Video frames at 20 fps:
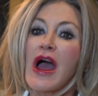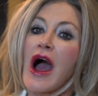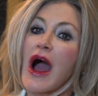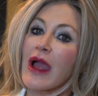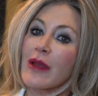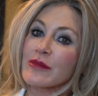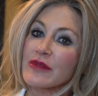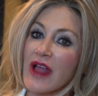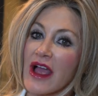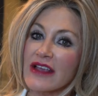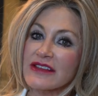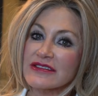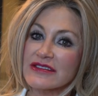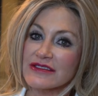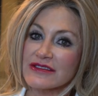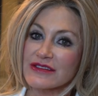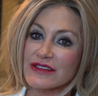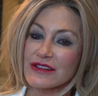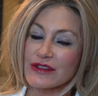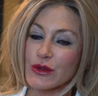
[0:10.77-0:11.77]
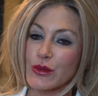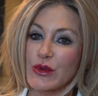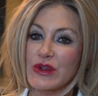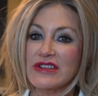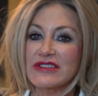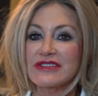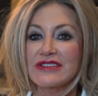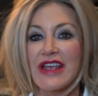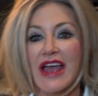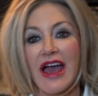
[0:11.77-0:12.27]
I'm licensed in
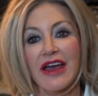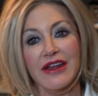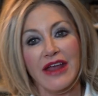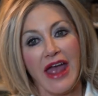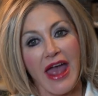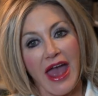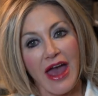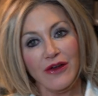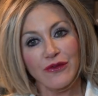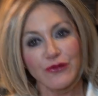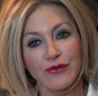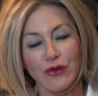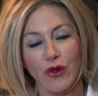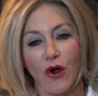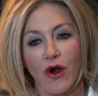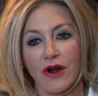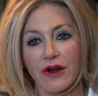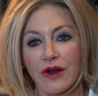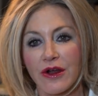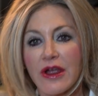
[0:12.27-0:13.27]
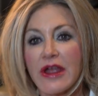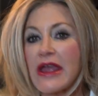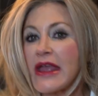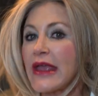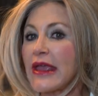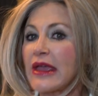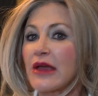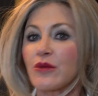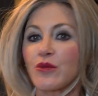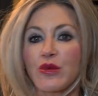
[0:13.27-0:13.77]
Louisiana and Florida,
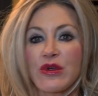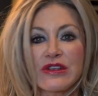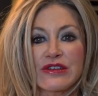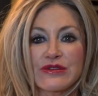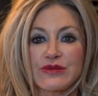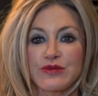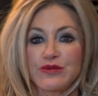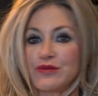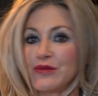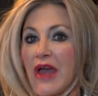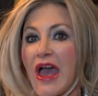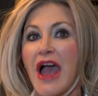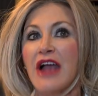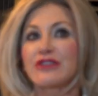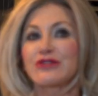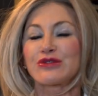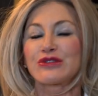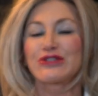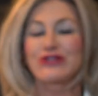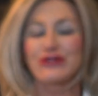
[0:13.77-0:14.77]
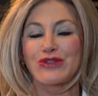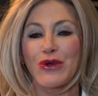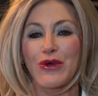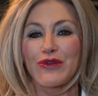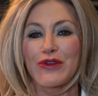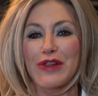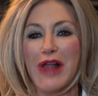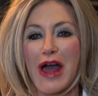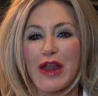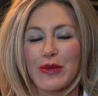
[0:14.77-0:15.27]
and we actually
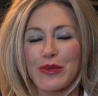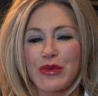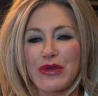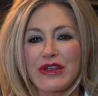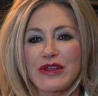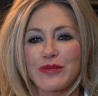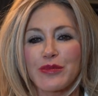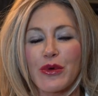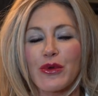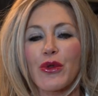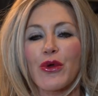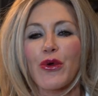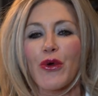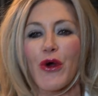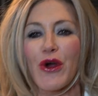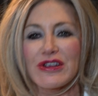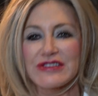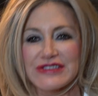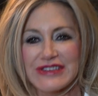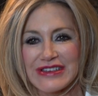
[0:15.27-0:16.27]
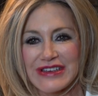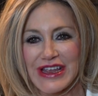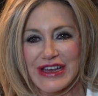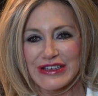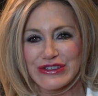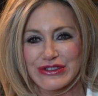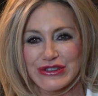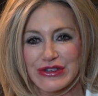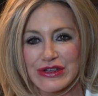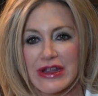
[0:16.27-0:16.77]
serve a lot of people across the
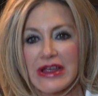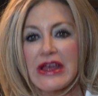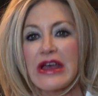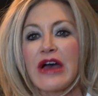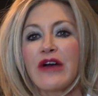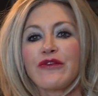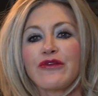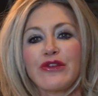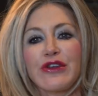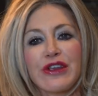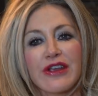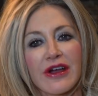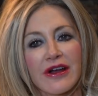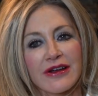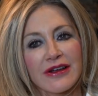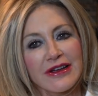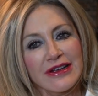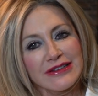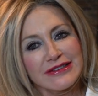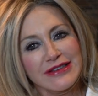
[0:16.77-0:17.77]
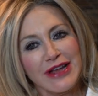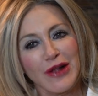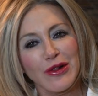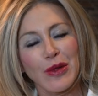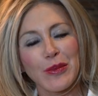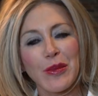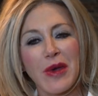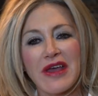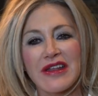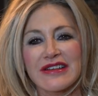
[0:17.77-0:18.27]
nation via
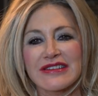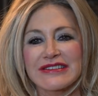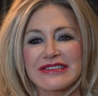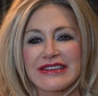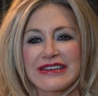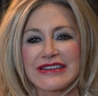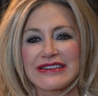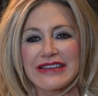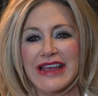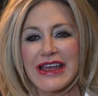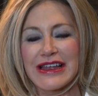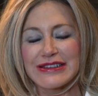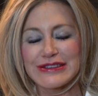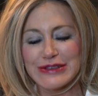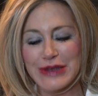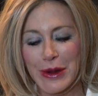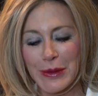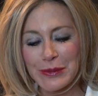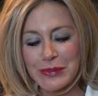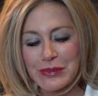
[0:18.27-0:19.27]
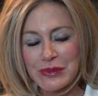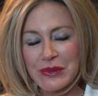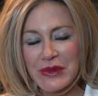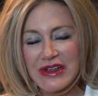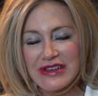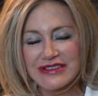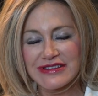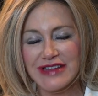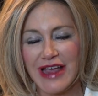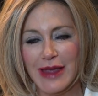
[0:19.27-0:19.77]
telemedicine and
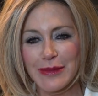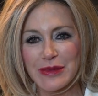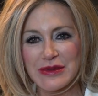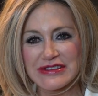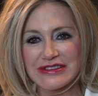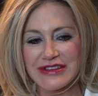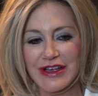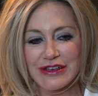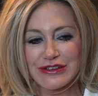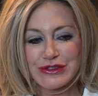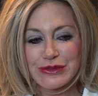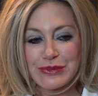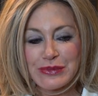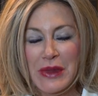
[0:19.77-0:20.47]
Skype and such.